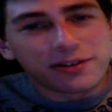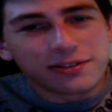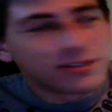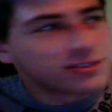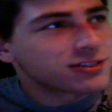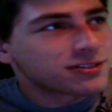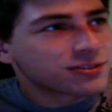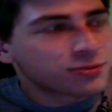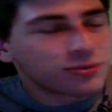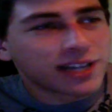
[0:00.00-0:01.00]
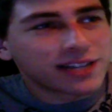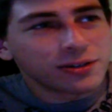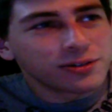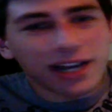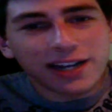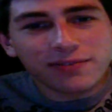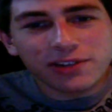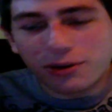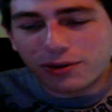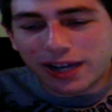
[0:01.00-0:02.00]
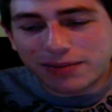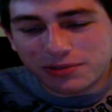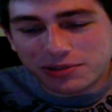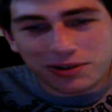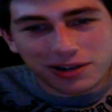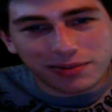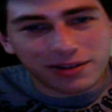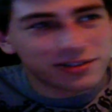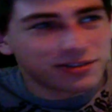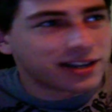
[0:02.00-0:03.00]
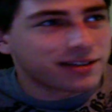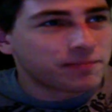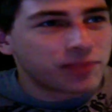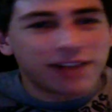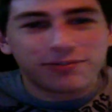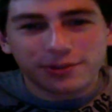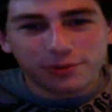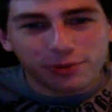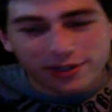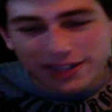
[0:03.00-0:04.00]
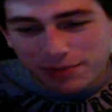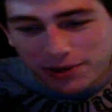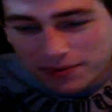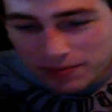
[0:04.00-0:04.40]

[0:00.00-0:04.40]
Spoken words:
those are cool tattoos. I didn't even know what game she was talking about till like halfway through her demo.